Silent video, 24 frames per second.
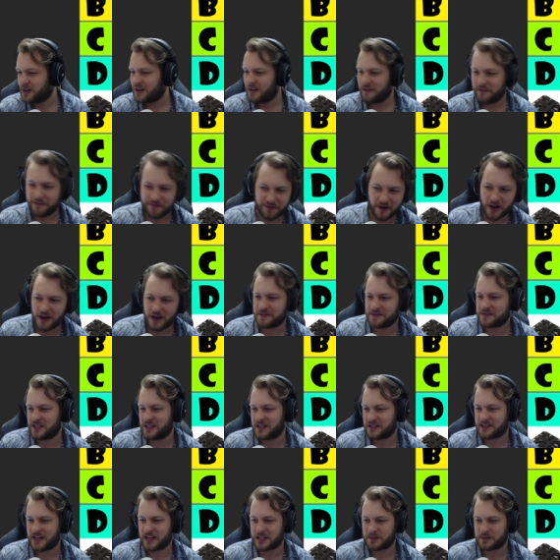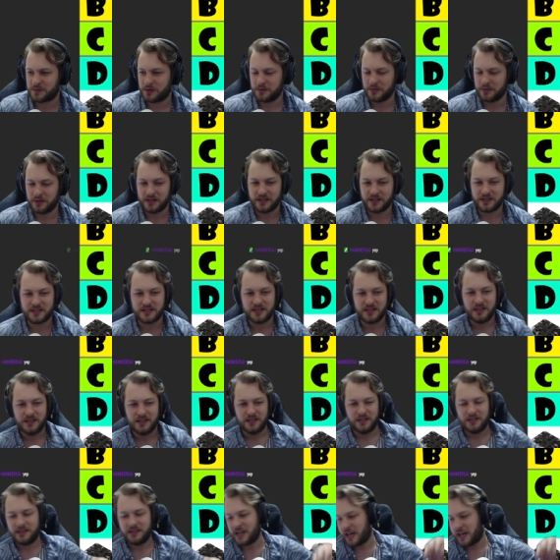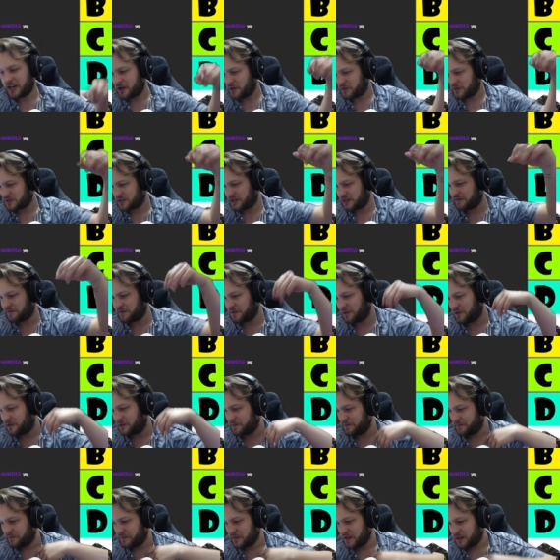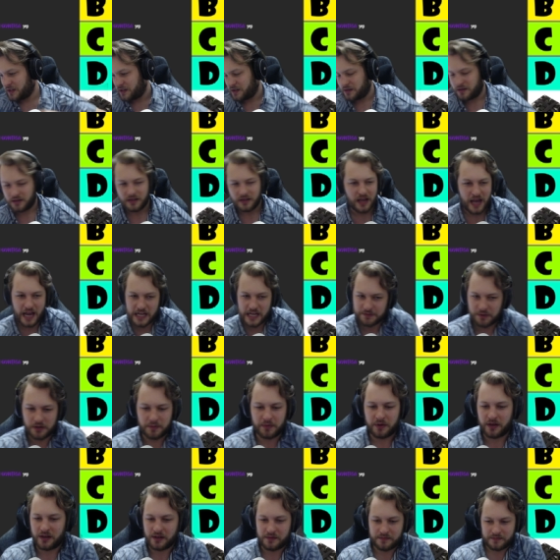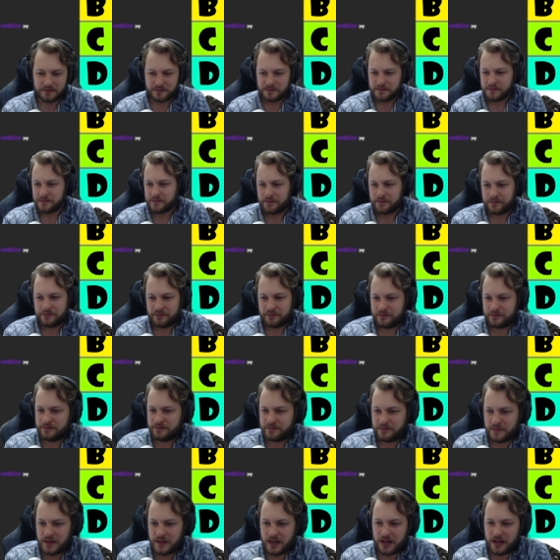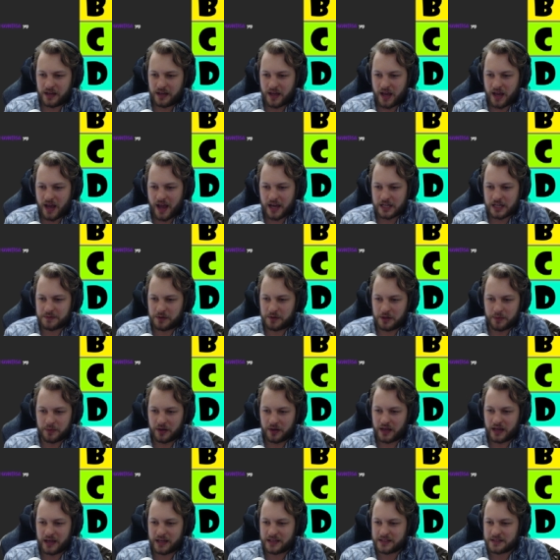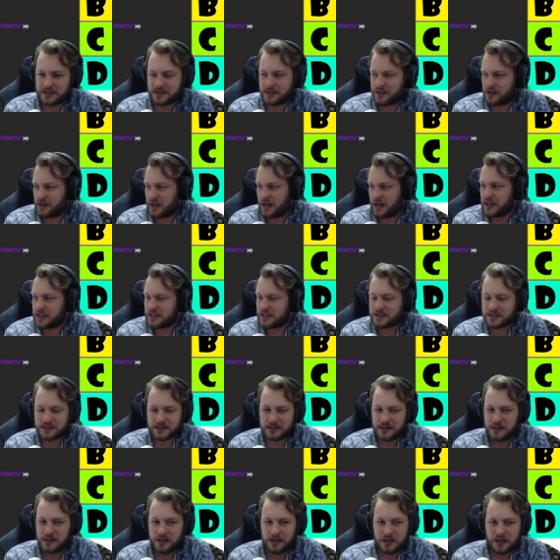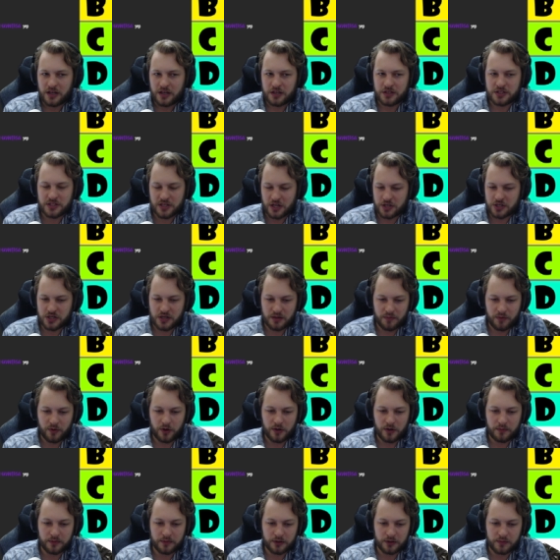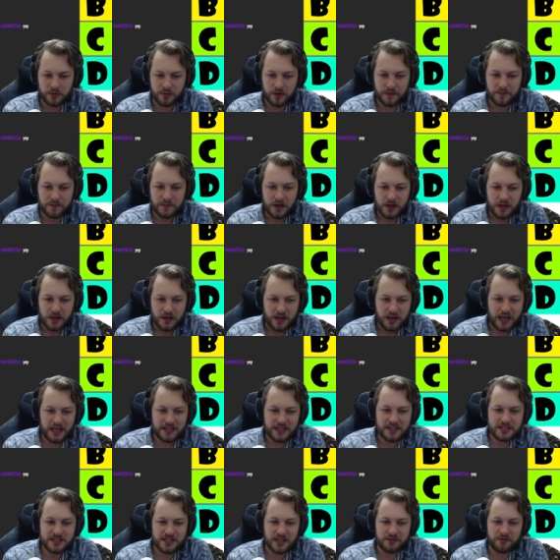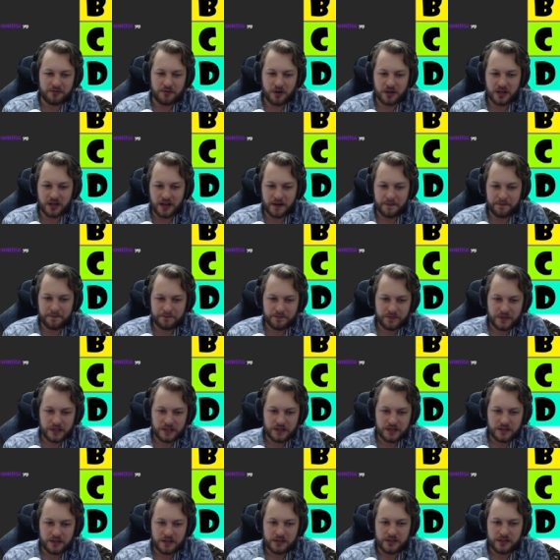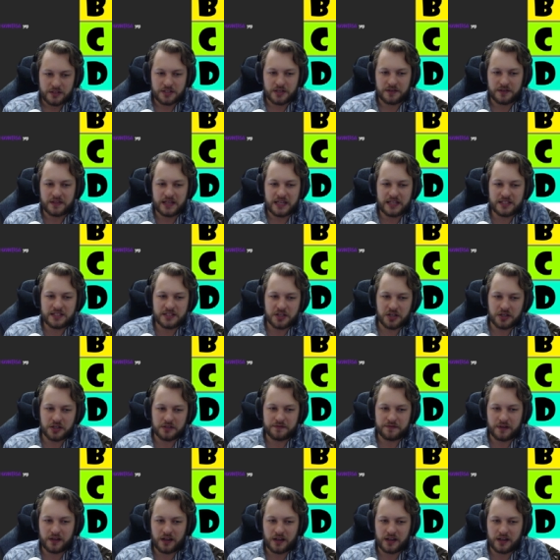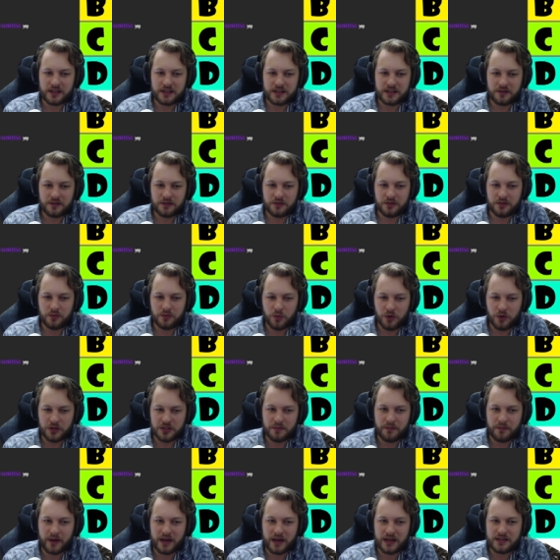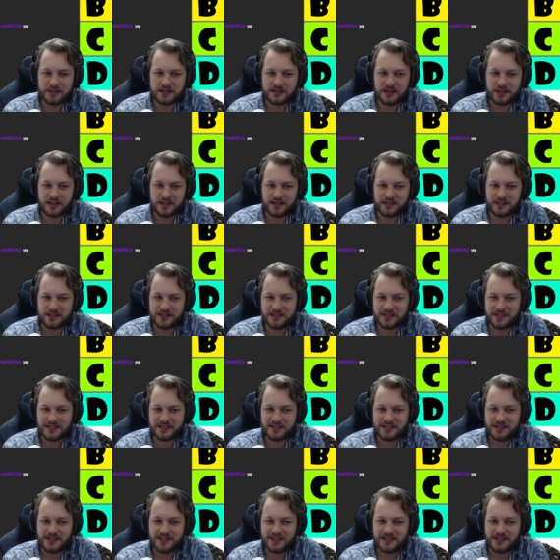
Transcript: 5-6 exploit bullets. Yeah, not with C4. Exploit bullet. Yeah, exploit bullet is such an important blueprint. Insyn rocket. So these are good for like wooden bases.